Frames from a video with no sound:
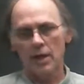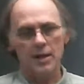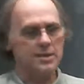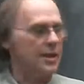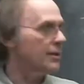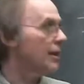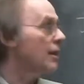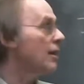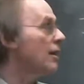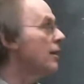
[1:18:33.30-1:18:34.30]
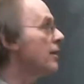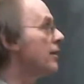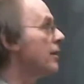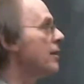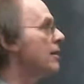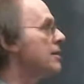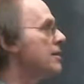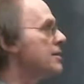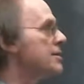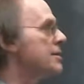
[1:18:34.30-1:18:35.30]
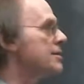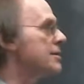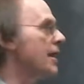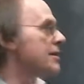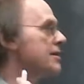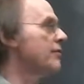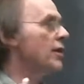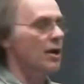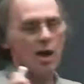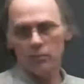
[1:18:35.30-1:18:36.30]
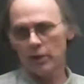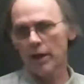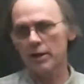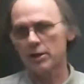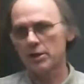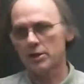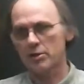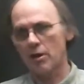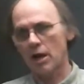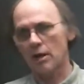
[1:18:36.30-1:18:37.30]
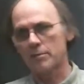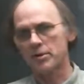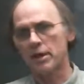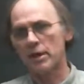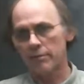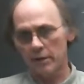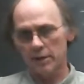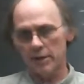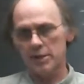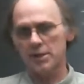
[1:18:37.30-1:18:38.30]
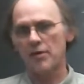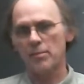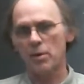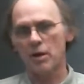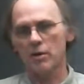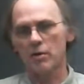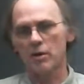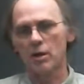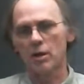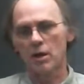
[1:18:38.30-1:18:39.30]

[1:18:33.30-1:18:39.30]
is that the states are very complicated to describe. So even in this free particle